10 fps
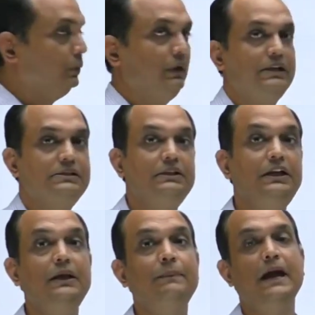known as
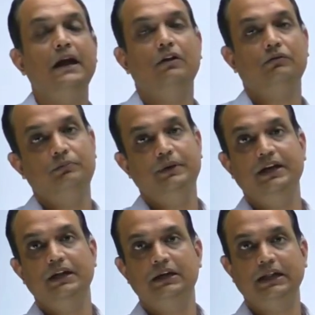deep head of
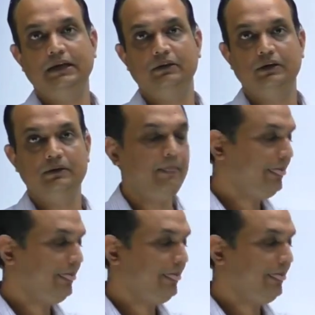medial pterygoid.